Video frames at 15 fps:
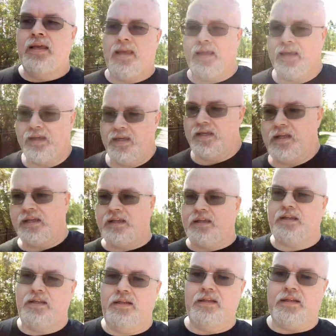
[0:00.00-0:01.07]

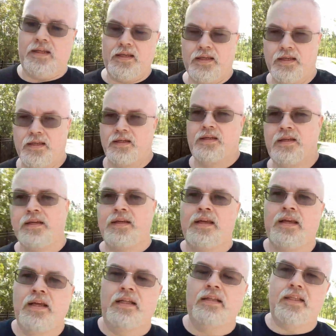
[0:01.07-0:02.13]
And
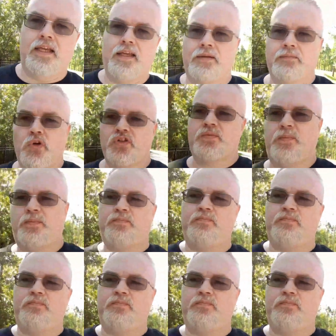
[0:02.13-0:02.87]
like most